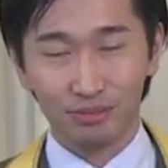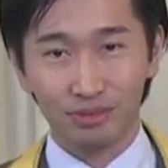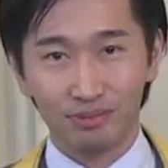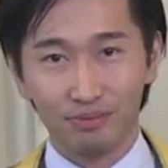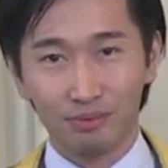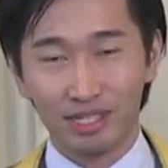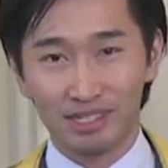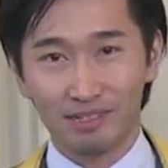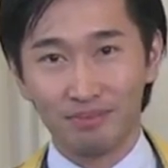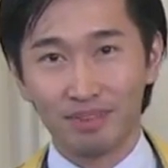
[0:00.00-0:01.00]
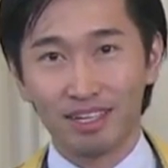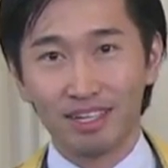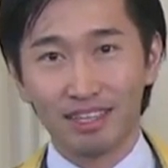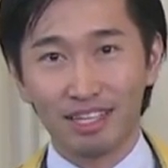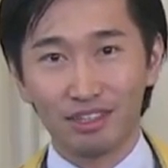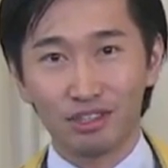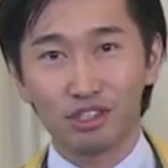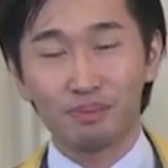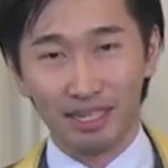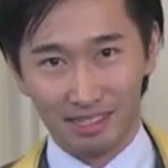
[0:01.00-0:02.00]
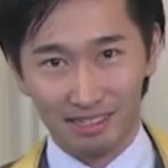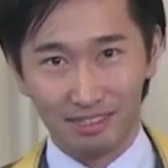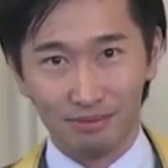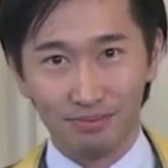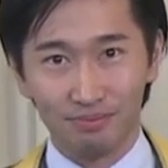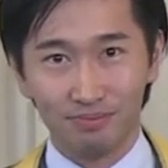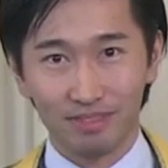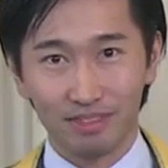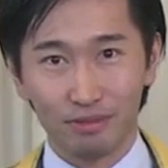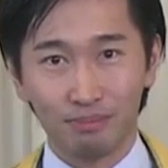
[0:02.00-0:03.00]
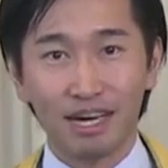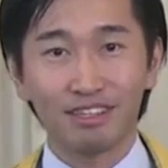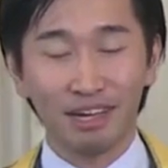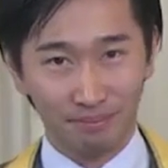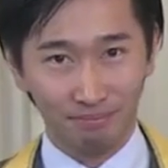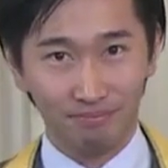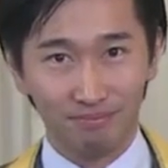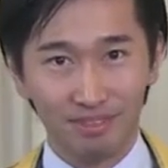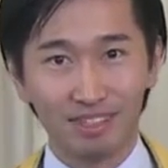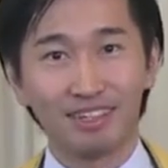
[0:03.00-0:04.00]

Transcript: with that space part time, right?